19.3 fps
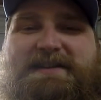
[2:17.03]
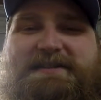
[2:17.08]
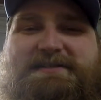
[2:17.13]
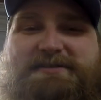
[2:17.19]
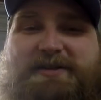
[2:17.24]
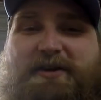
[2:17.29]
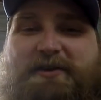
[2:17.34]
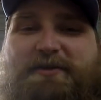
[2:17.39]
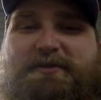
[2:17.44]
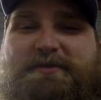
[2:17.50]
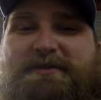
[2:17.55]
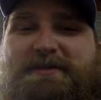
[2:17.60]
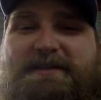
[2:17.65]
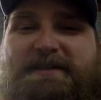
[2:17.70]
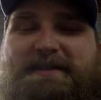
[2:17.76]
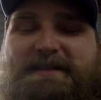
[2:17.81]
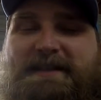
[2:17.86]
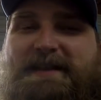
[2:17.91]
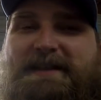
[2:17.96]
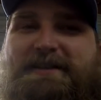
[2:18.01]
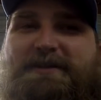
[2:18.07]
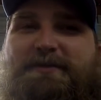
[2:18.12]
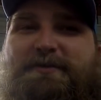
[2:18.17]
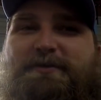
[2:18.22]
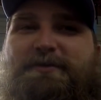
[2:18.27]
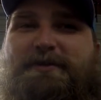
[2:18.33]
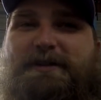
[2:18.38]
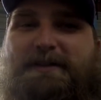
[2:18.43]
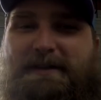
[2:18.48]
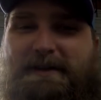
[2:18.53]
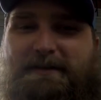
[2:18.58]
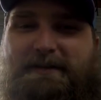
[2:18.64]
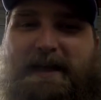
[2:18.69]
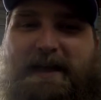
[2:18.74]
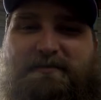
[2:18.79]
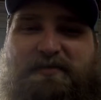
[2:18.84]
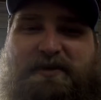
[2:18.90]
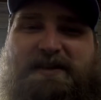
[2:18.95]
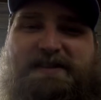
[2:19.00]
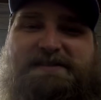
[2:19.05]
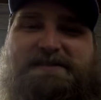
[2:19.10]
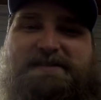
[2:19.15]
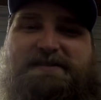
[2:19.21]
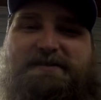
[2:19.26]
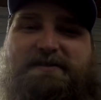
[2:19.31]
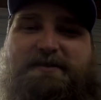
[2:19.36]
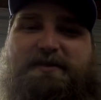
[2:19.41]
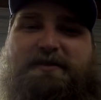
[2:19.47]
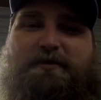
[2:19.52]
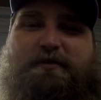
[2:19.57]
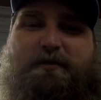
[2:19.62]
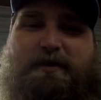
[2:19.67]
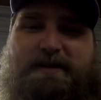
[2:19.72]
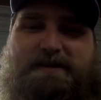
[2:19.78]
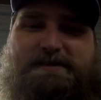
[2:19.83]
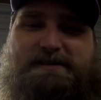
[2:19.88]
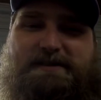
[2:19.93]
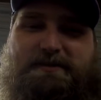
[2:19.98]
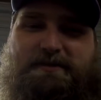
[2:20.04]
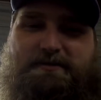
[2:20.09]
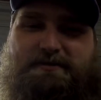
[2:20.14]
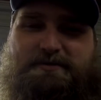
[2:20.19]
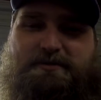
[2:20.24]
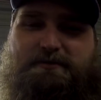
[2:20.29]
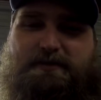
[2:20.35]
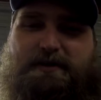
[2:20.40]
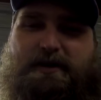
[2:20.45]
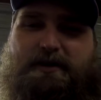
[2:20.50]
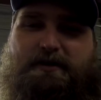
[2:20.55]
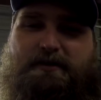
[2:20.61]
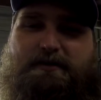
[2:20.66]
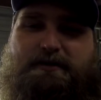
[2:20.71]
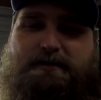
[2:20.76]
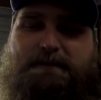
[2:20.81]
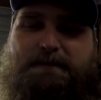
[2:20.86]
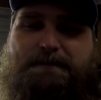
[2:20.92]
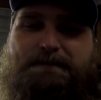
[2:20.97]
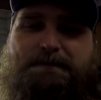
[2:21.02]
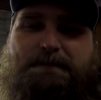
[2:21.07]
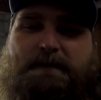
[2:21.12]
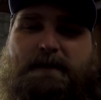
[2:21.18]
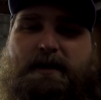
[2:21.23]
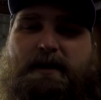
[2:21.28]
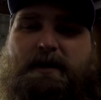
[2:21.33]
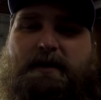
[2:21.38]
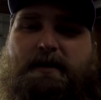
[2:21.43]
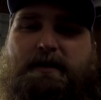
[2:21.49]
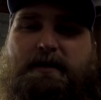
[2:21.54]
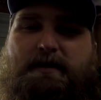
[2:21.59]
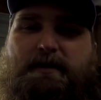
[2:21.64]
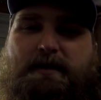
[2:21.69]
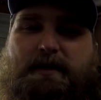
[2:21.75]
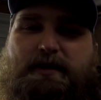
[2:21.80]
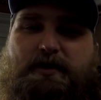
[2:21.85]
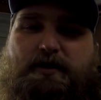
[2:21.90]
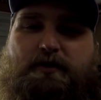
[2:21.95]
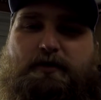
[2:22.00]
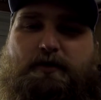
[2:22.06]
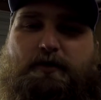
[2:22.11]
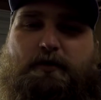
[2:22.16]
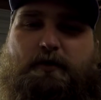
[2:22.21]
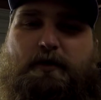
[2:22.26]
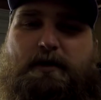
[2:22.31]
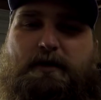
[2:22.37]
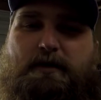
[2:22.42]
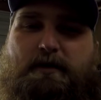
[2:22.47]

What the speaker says: So then you clear that P0102 code, then you